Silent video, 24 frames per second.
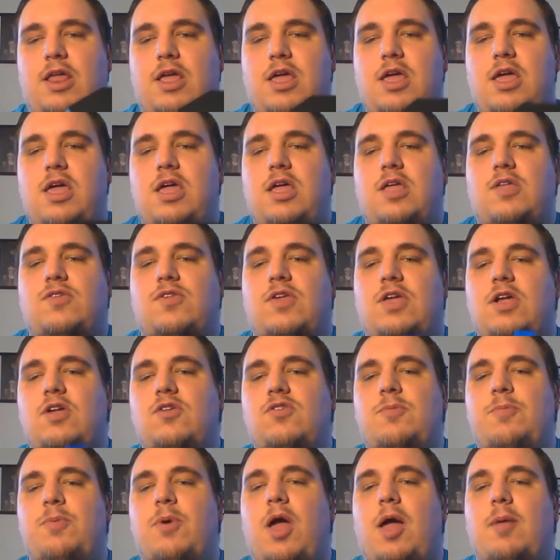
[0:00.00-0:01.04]
So here's
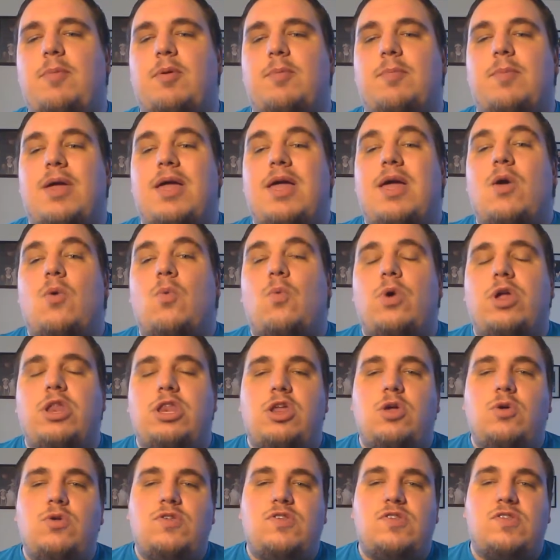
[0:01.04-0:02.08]
the problem. When
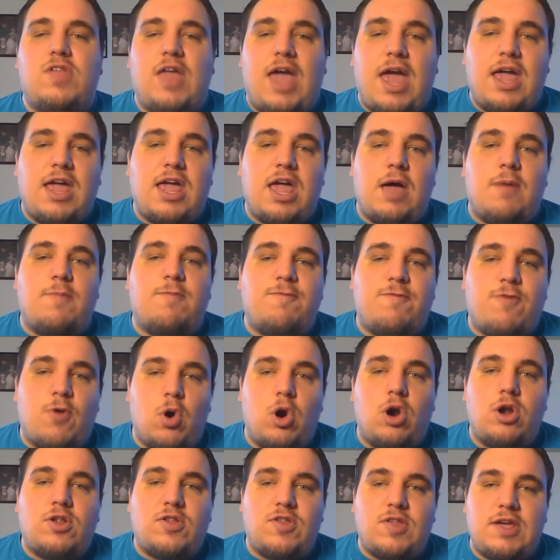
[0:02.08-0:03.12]
you stack up
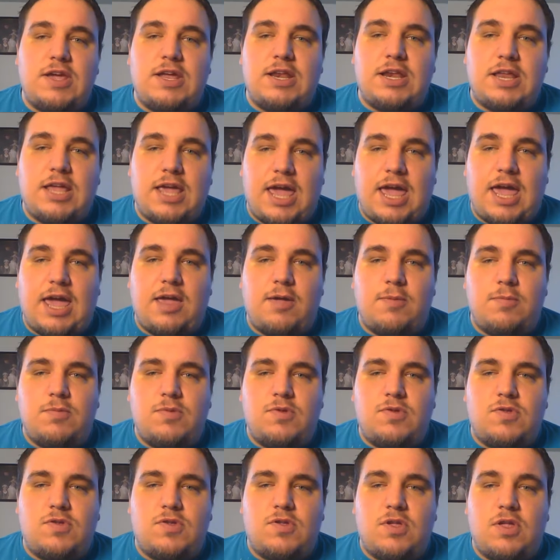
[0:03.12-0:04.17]
14
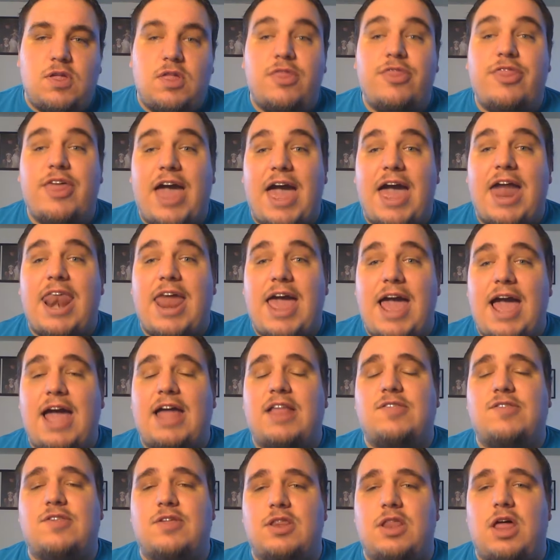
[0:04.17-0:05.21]
games, that
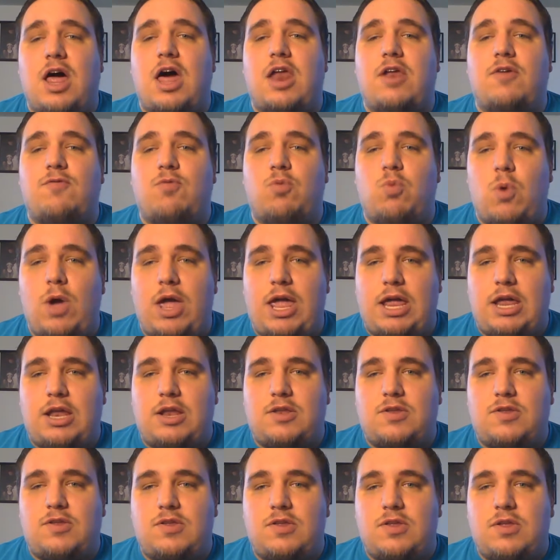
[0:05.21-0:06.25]
adds a lot of
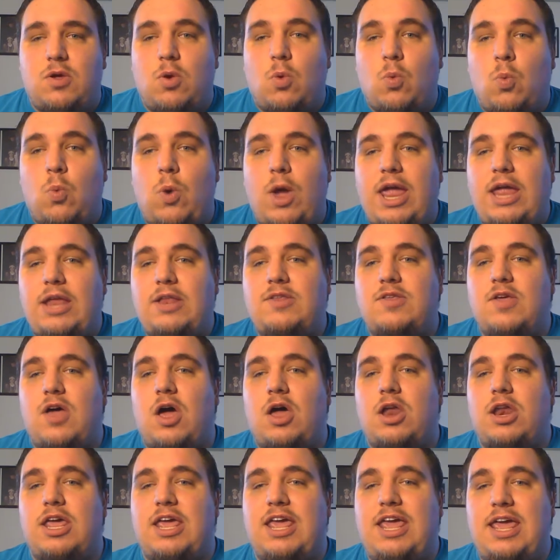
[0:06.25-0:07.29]
weight. Weight on
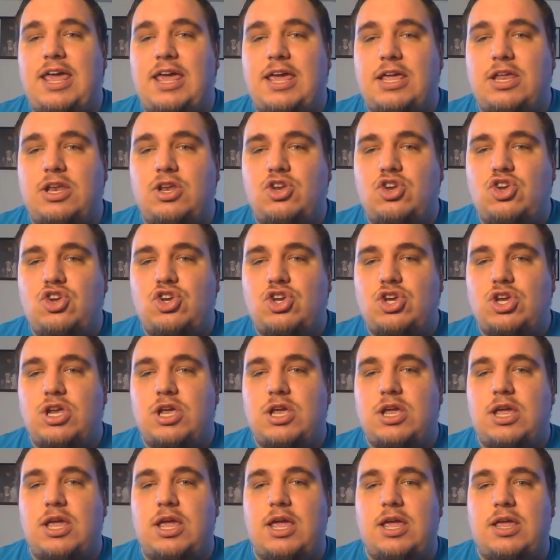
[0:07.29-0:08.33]
a hinge
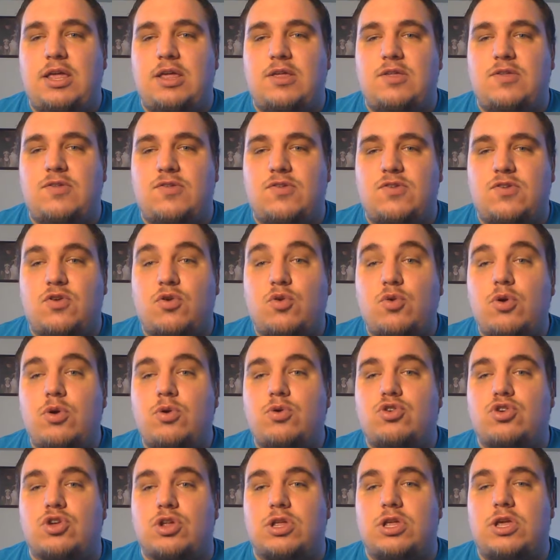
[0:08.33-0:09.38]
is
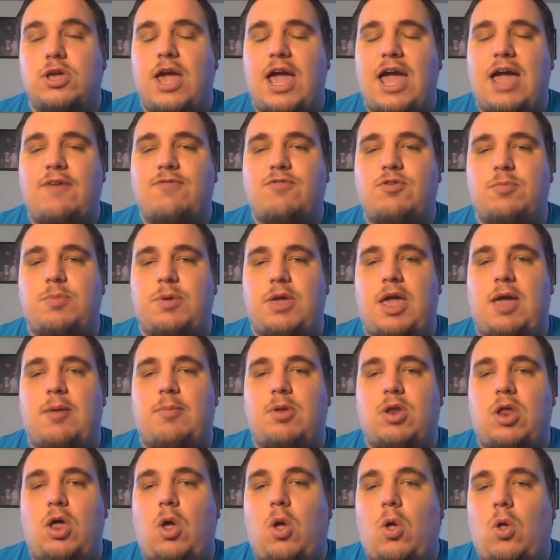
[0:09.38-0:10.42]
crucial. You have to be able to
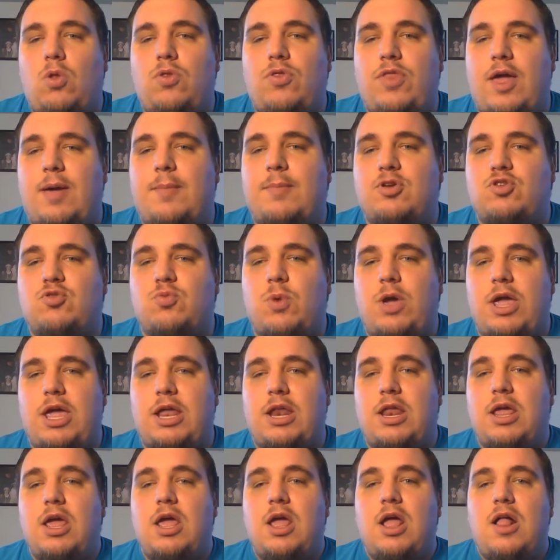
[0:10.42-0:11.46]
hold that much weight.
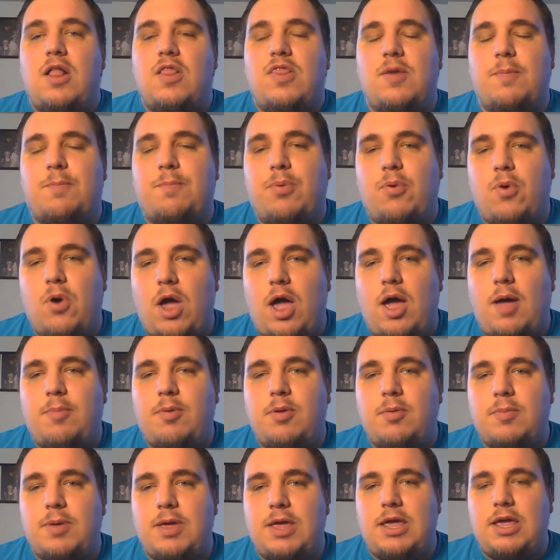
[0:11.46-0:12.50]
The
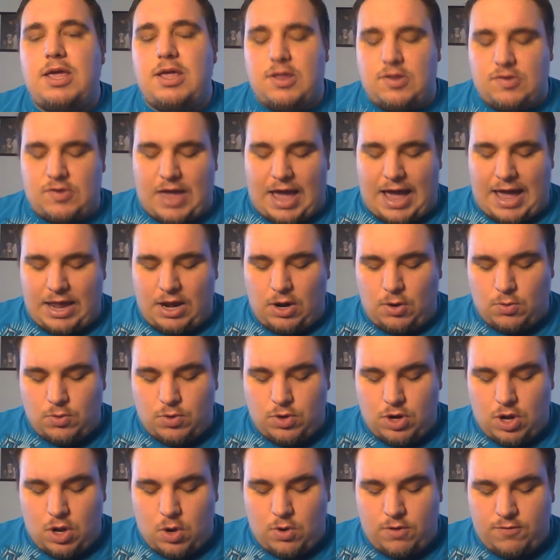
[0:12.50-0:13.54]
problem is, I don't
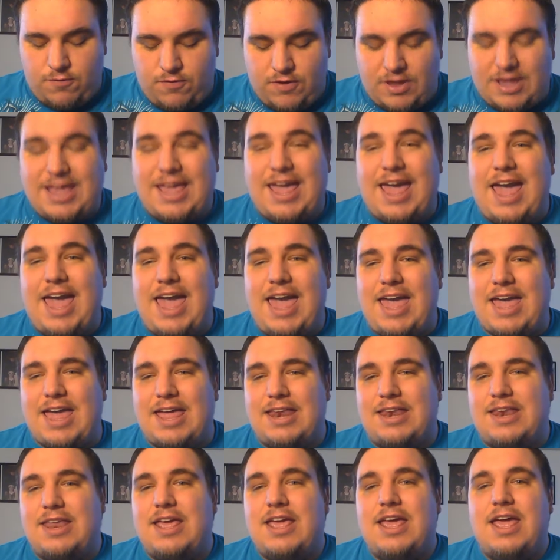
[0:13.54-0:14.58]
know if it
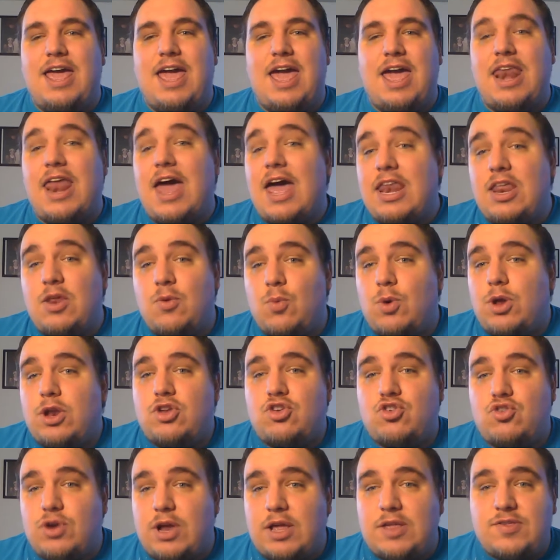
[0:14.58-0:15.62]
can, and I didn't want to
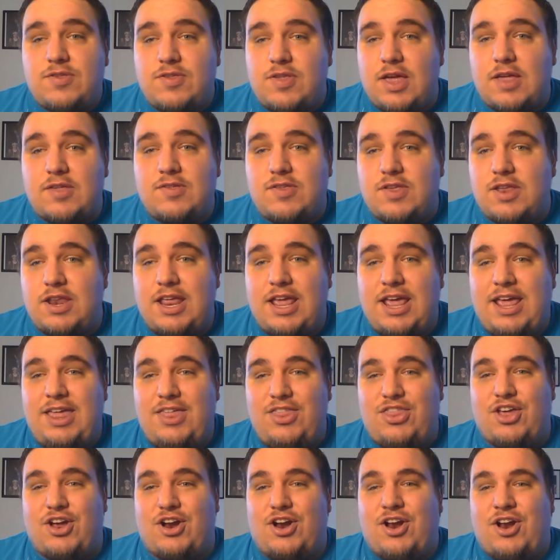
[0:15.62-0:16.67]
stress test it
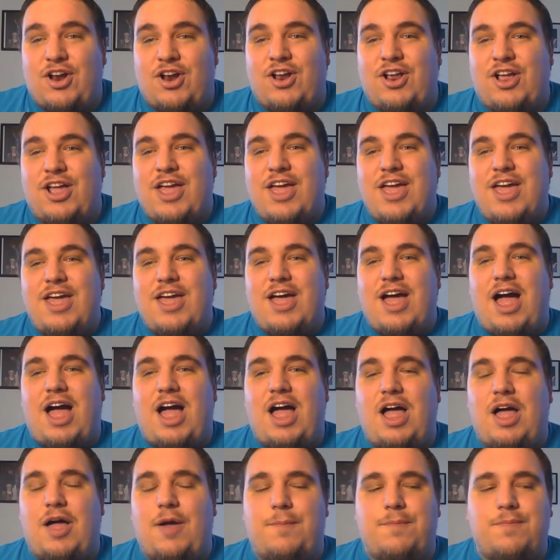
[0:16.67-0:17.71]
either.
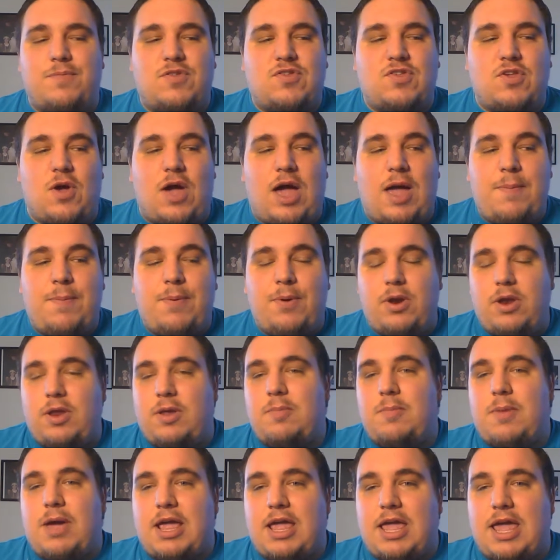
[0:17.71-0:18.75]
So I put in
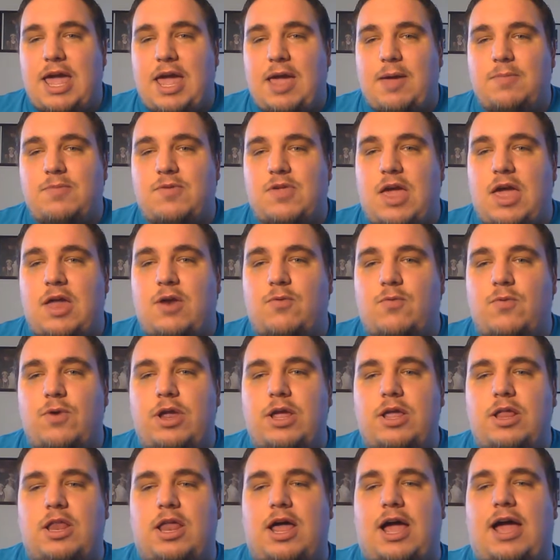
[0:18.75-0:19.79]
my games and
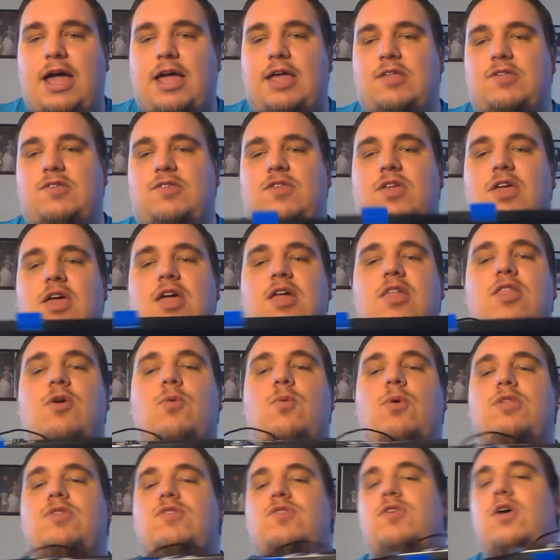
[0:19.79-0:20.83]
realized that
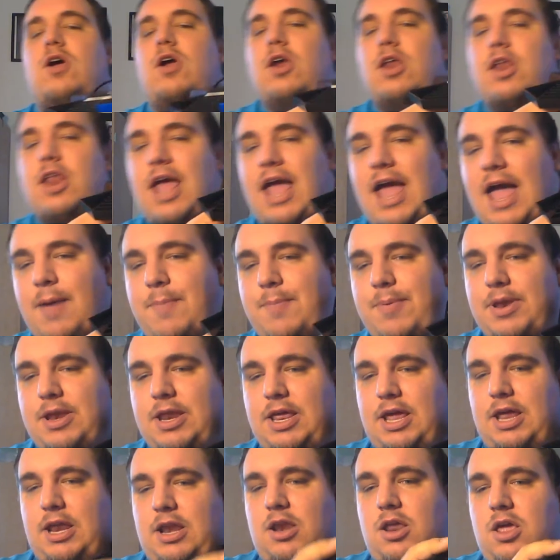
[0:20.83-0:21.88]
what started
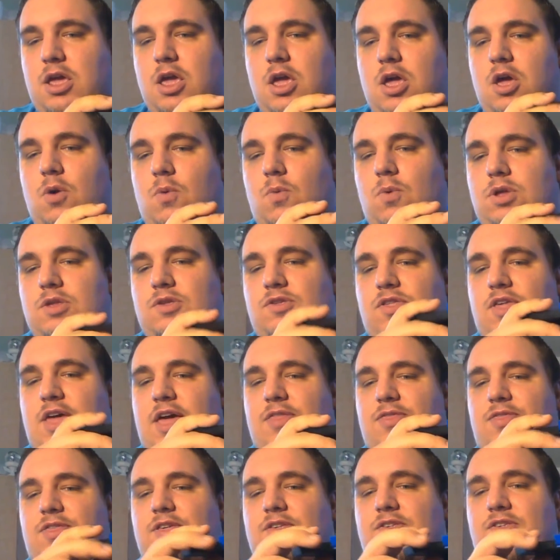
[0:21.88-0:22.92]
happening was that
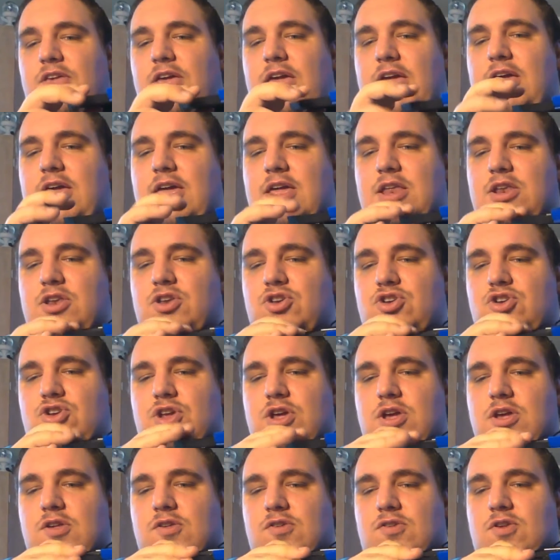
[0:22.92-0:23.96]
this hinge
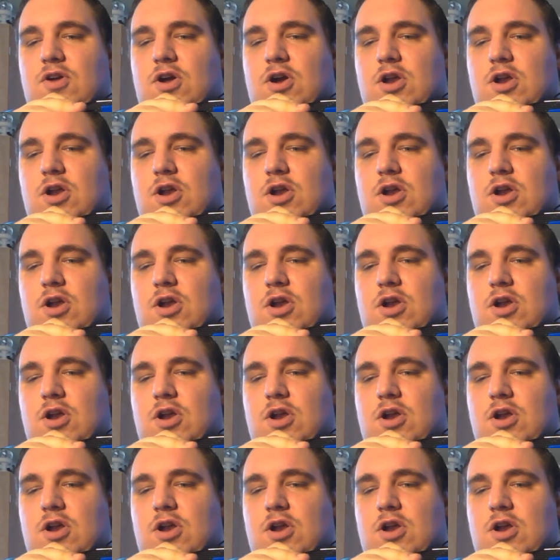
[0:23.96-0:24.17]
started